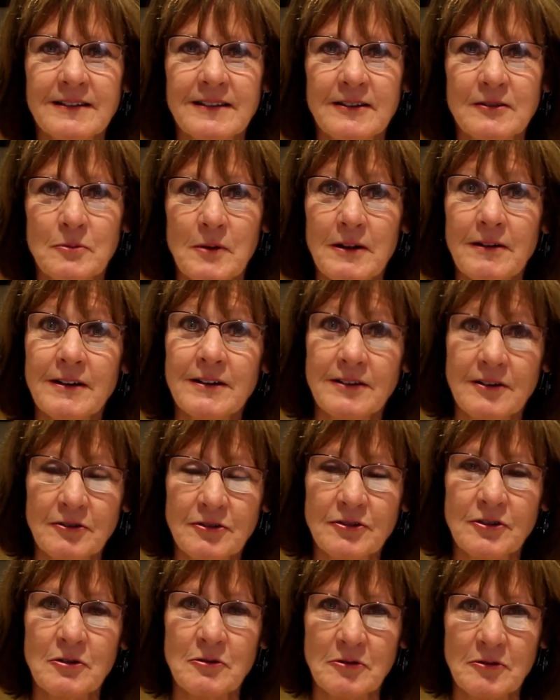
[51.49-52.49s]
as well as our
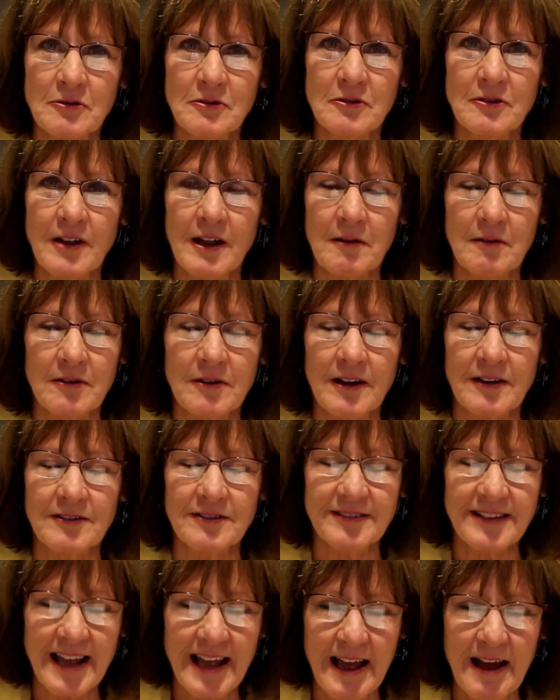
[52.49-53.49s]
students and
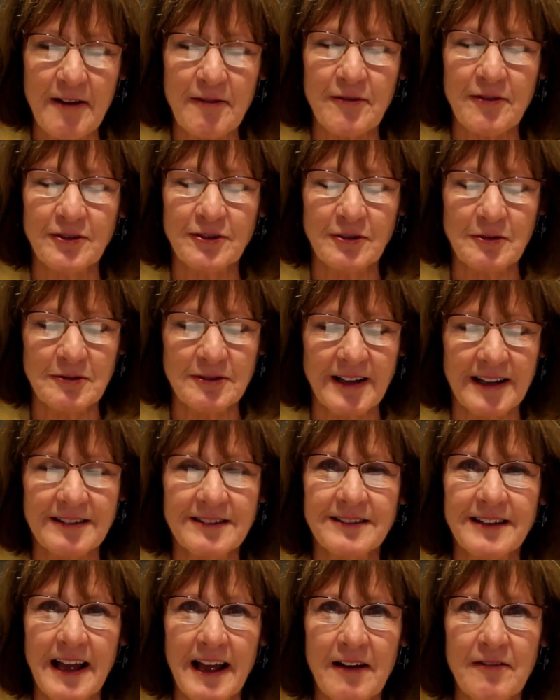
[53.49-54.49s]

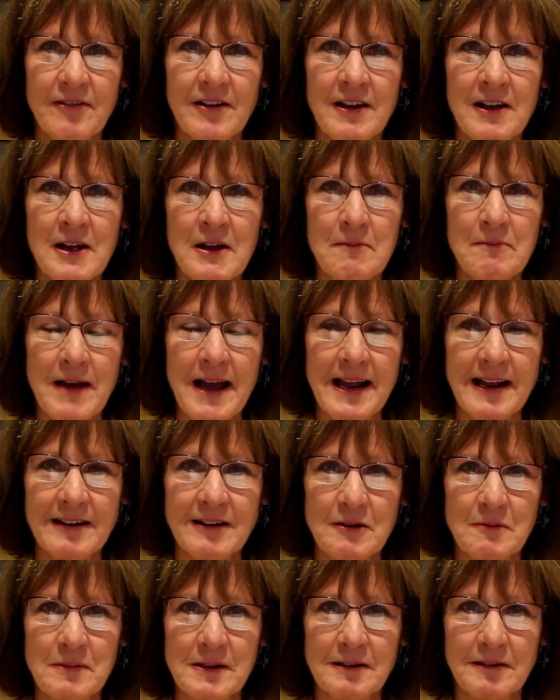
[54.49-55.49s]
staff back into
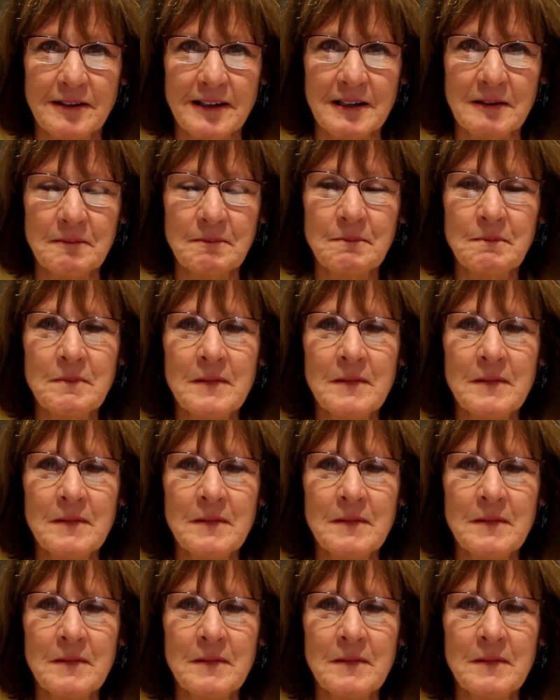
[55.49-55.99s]
the building.